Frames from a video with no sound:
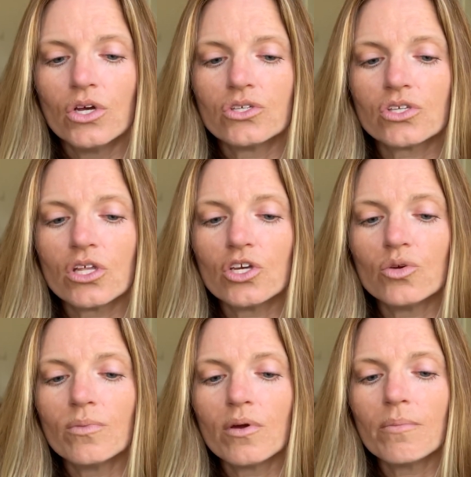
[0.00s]
so that you
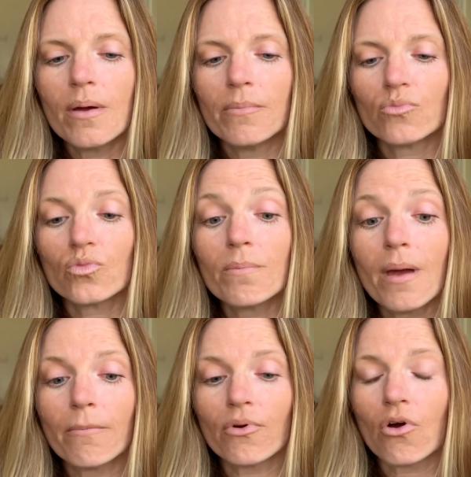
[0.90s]
may rem
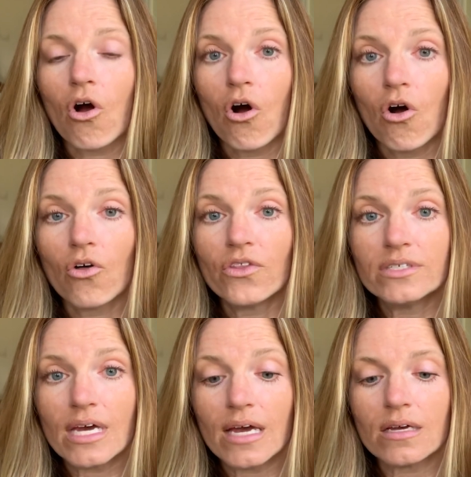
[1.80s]
remember all the
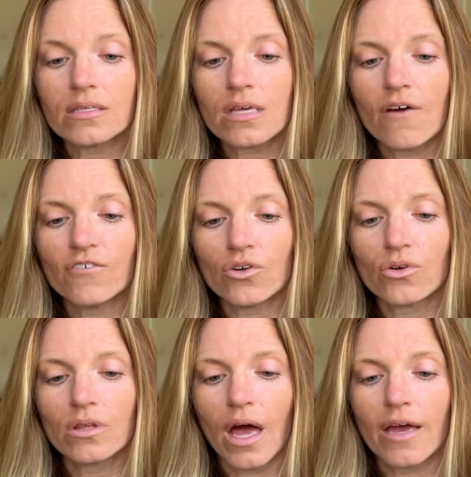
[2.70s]
days of your
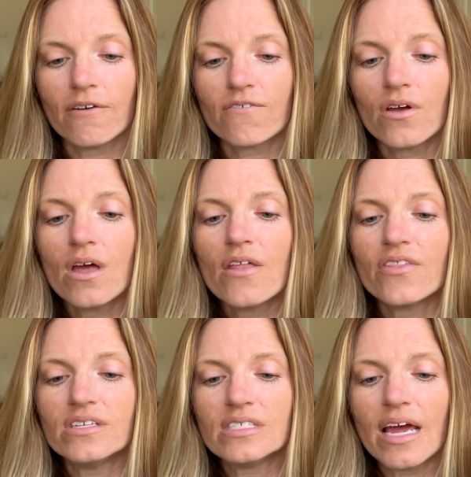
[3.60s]
life,
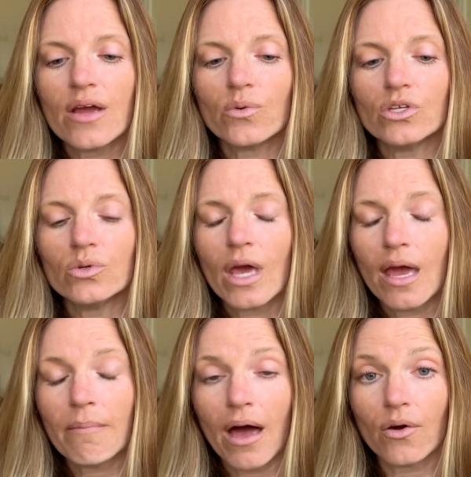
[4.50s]
the day when you
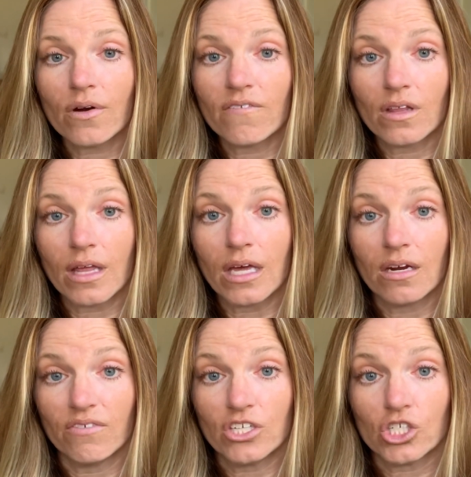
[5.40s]
came out of the land
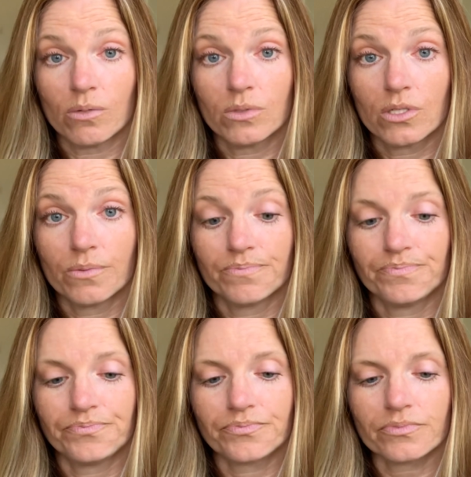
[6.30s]
of Egypt.
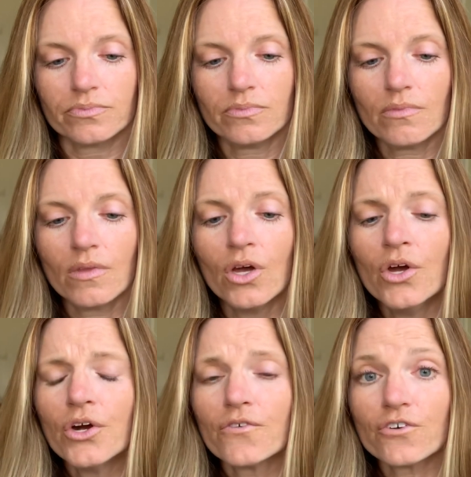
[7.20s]

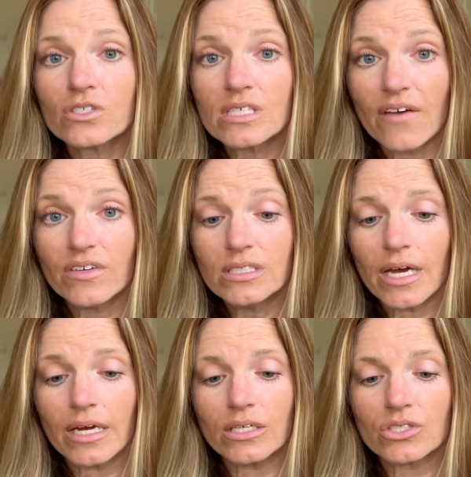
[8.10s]
For seven
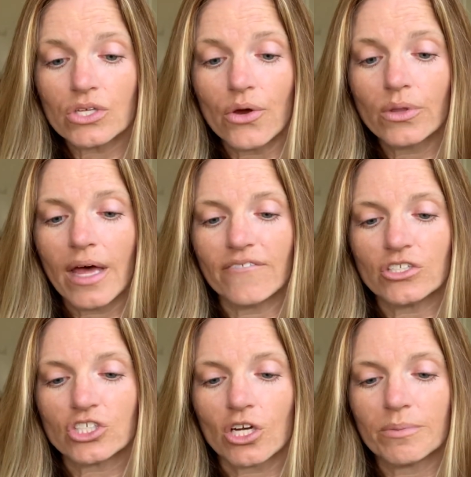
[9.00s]
days no
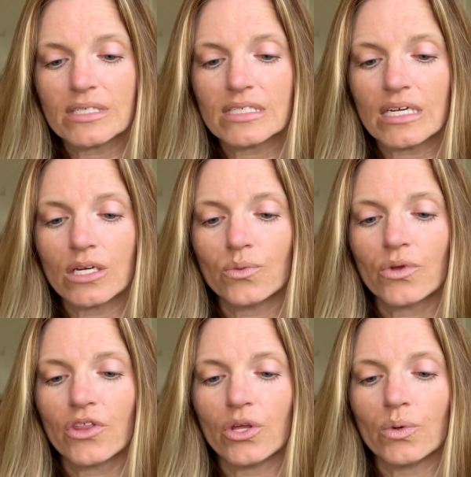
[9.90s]
leaven shall be seen
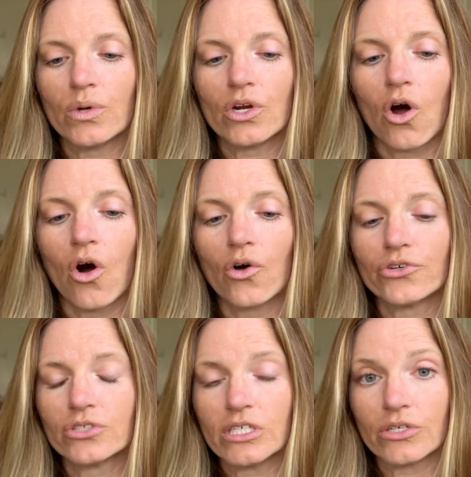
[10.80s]
with you in all
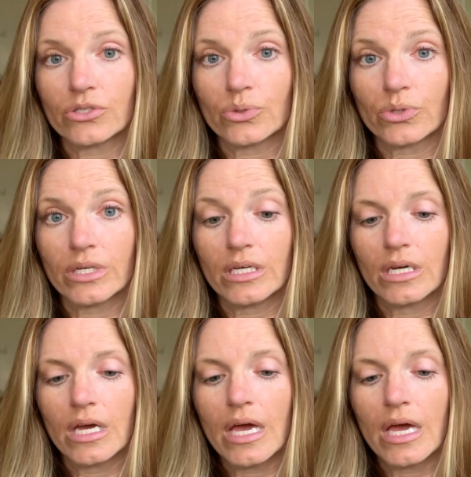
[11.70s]
your territory.